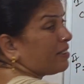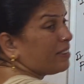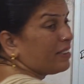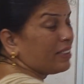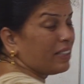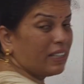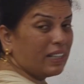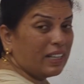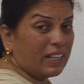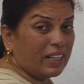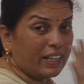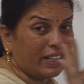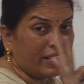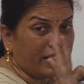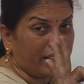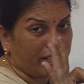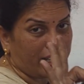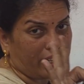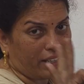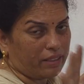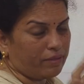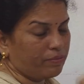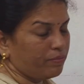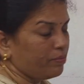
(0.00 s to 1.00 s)
third
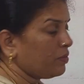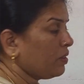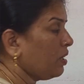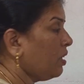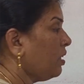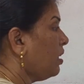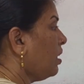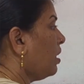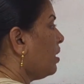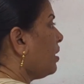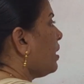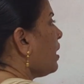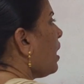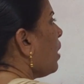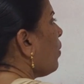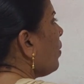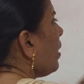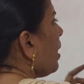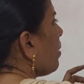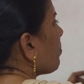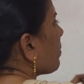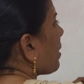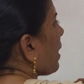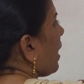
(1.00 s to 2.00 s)
year. Now
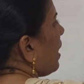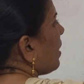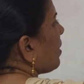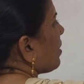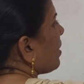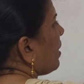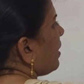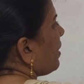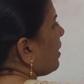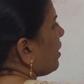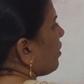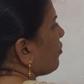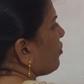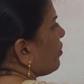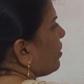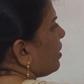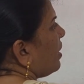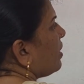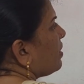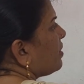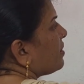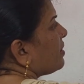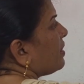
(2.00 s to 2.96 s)
I am calculating for